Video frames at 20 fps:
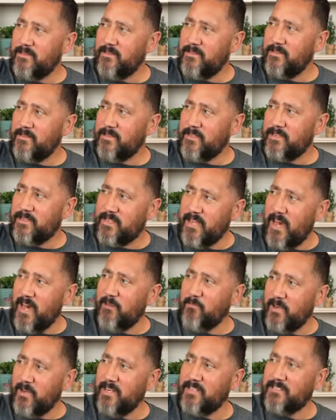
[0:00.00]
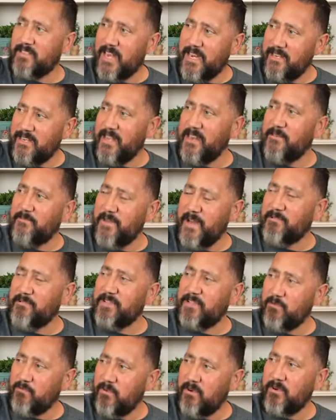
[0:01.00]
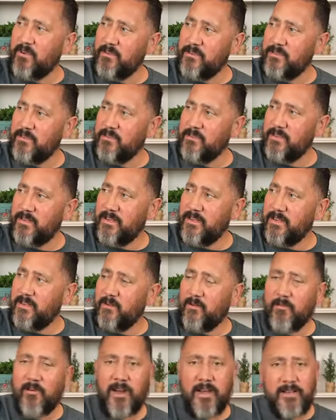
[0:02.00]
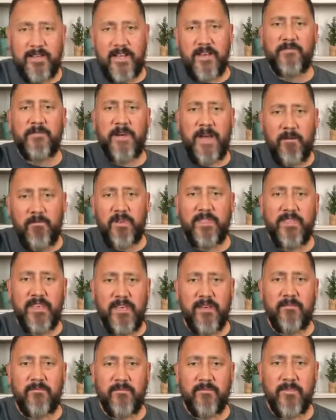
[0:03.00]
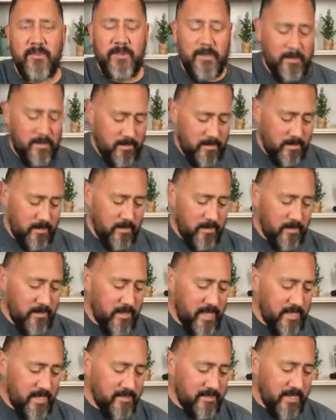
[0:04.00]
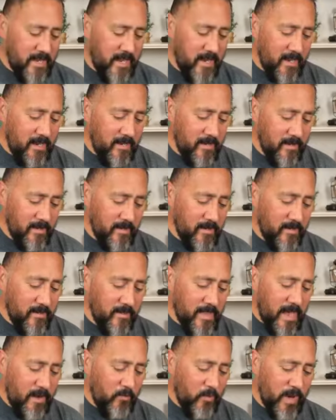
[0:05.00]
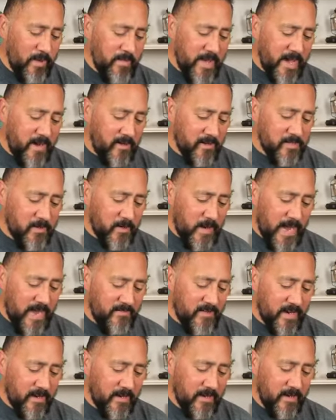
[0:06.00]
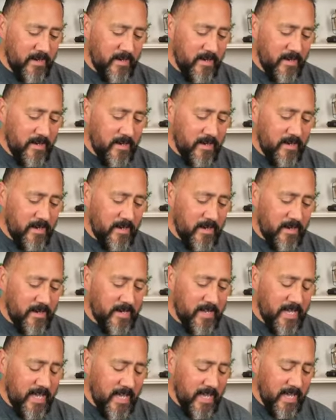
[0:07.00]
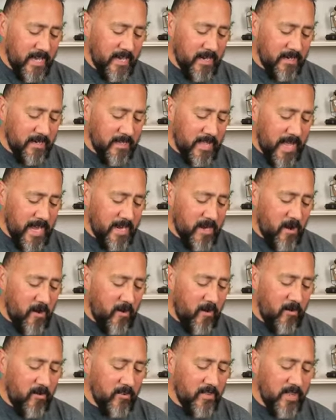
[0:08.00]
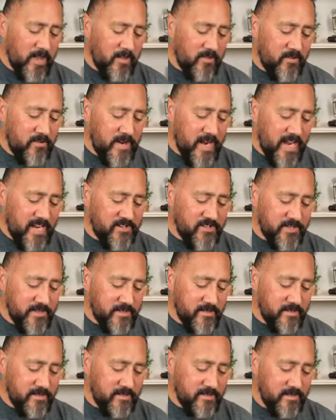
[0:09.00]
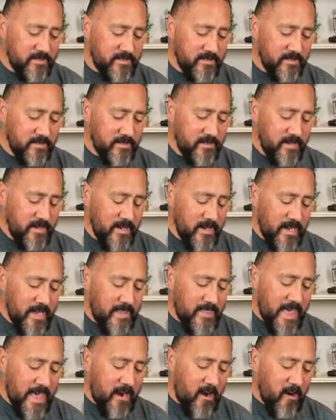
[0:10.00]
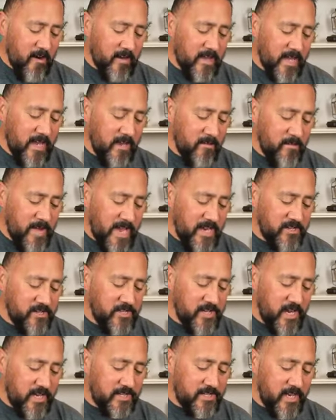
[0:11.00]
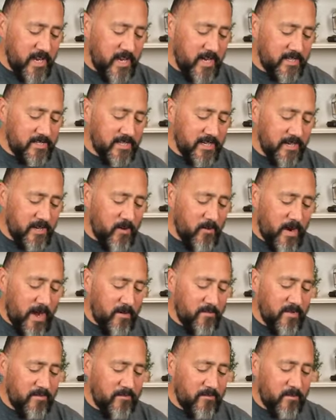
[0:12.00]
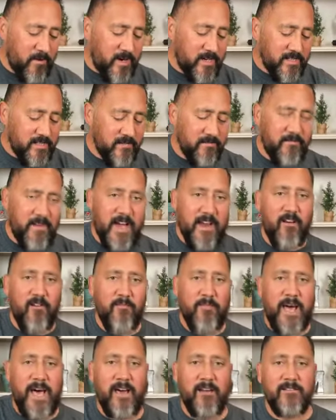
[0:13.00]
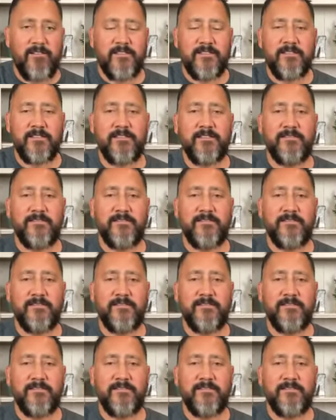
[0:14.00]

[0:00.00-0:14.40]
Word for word: Does God want us to identify with the world or identify with Him? They say that we may also have a, a king like all the other nations, and that our king may judge us and go out before us and fight our battles.